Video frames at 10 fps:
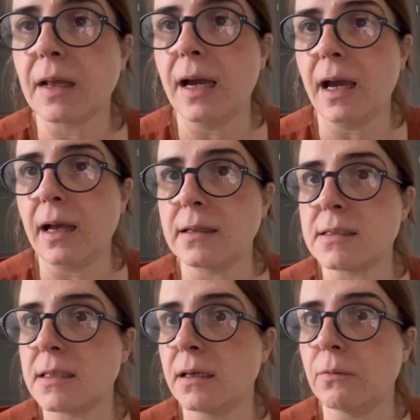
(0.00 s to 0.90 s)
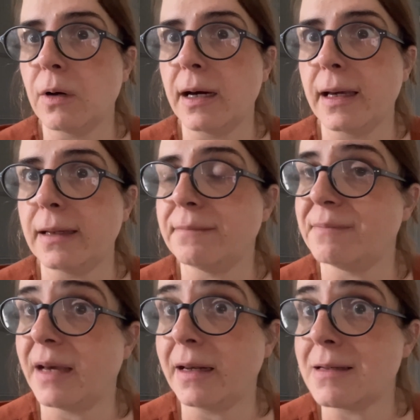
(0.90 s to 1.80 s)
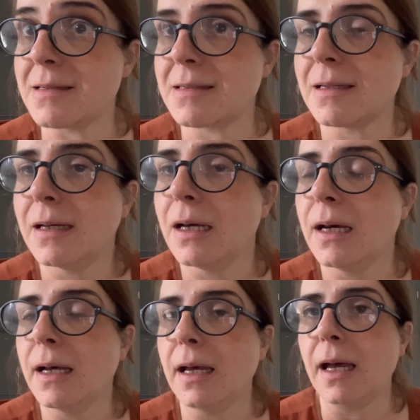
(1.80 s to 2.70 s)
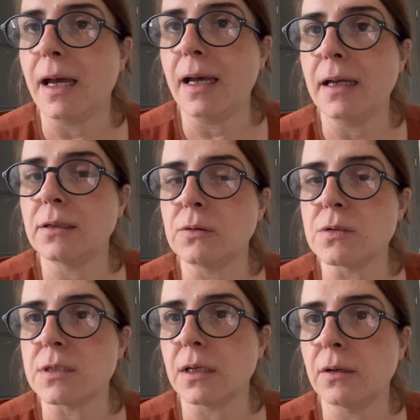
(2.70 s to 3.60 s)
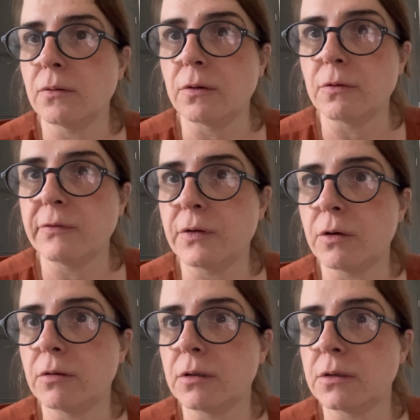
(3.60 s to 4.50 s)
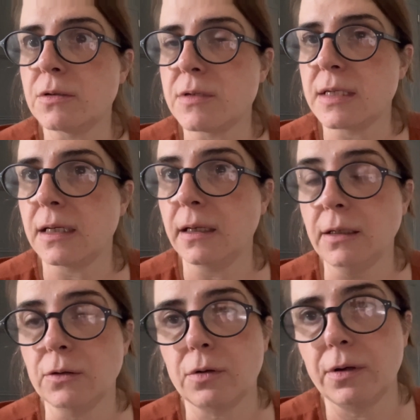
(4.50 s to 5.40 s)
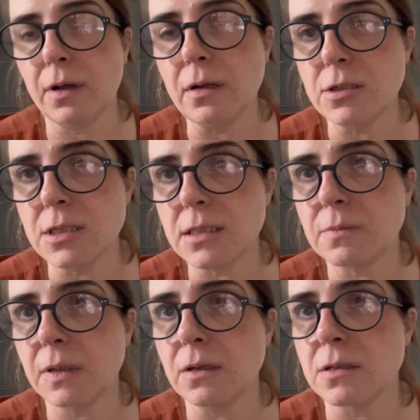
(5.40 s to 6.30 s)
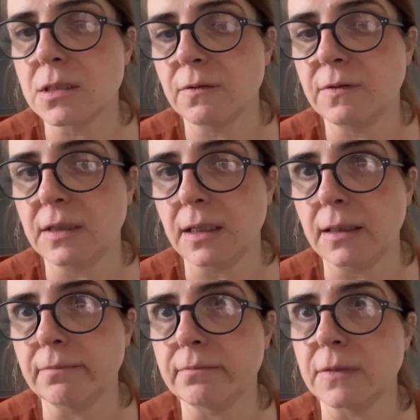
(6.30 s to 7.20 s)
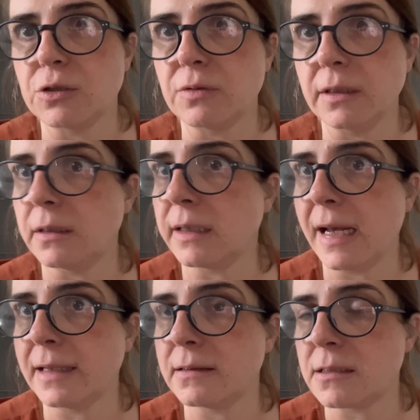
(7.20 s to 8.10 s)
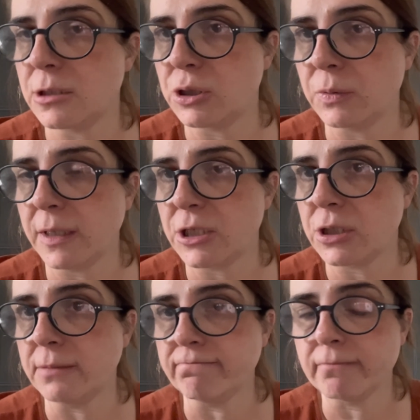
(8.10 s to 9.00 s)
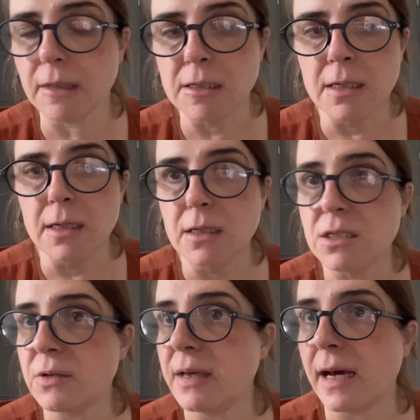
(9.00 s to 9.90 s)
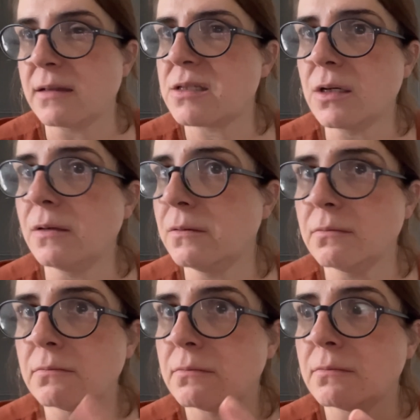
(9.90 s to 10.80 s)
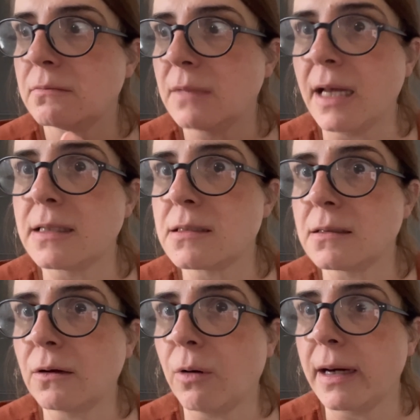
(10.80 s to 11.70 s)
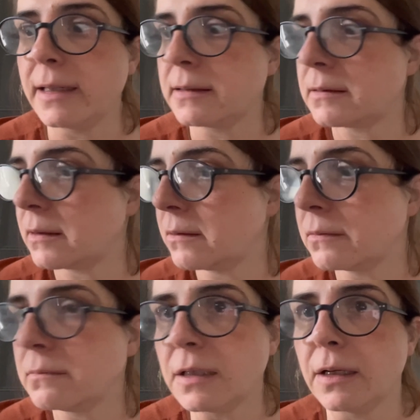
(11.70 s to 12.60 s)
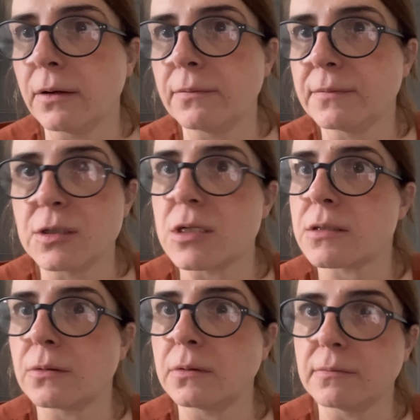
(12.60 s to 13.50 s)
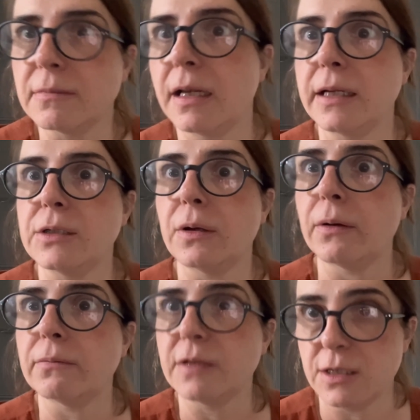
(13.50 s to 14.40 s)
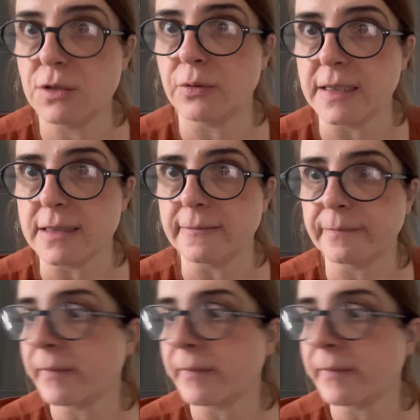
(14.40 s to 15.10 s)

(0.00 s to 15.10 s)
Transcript: and see why that is. And also a referral to see an endocrinologist because of the adrenal gland situation. So, yeah, so hence the quiet. So, just thought I'll let you know there's a reason.